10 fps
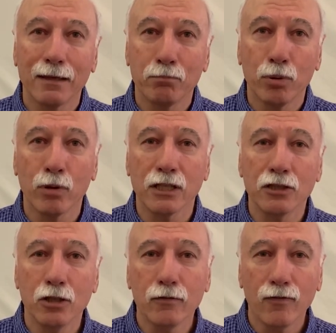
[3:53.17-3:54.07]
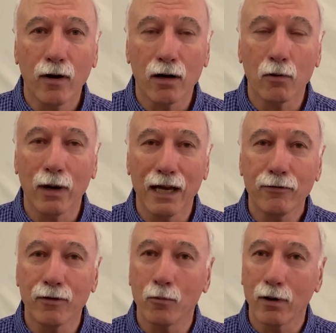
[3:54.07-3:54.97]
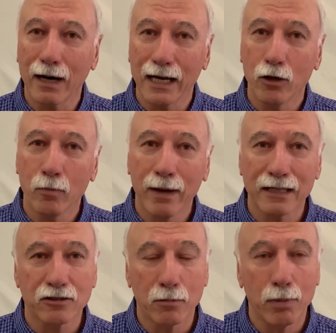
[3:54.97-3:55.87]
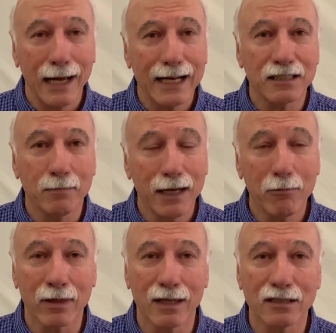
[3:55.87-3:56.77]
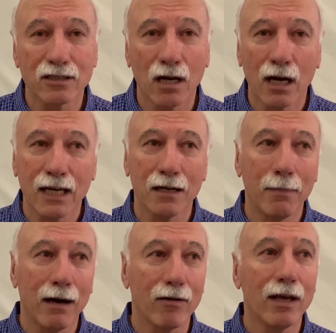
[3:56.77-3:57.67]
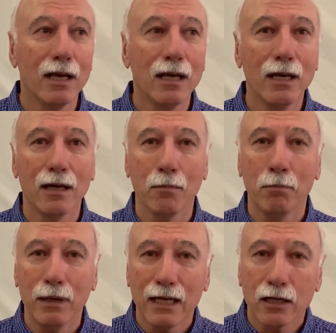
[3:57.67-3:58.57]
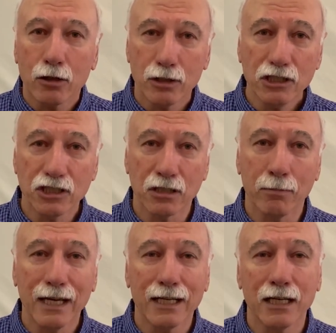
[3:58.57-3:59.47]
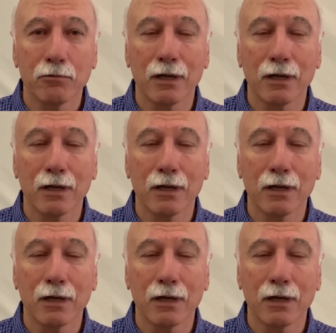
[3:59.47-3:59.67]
pulling too far away from where I know Pastor Brad has been with us, talking about being a Christian, being in